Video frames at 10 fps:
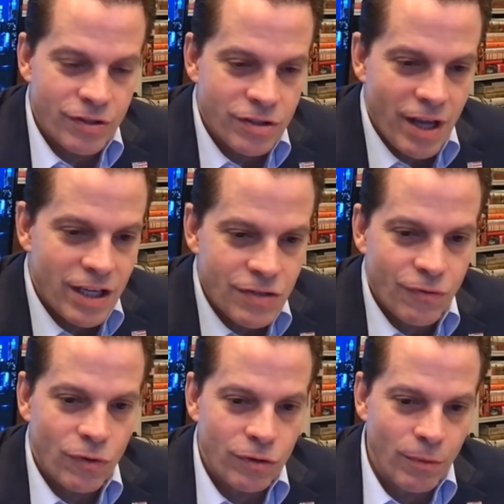
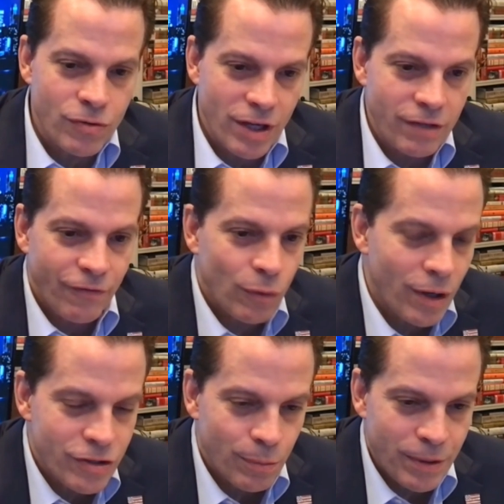successful, most
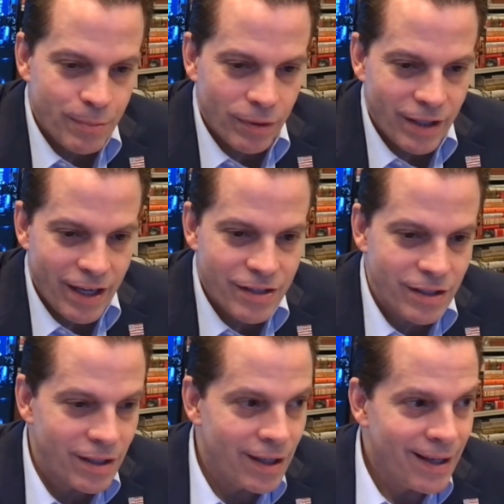influential people in
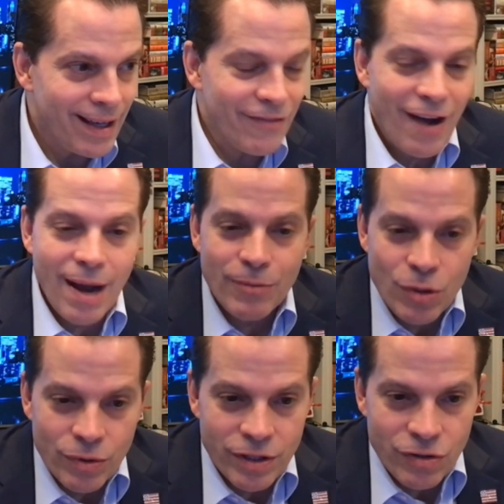Asia. If I'm
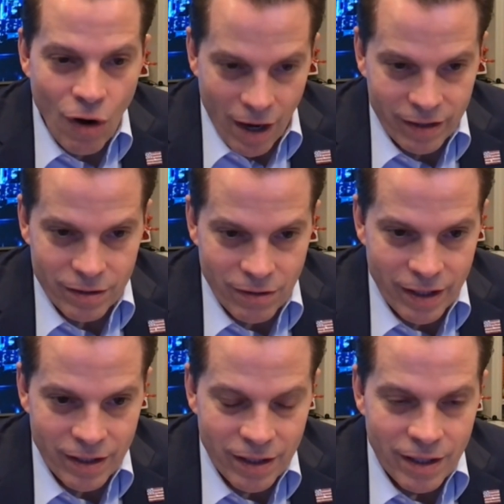doing the talking, right?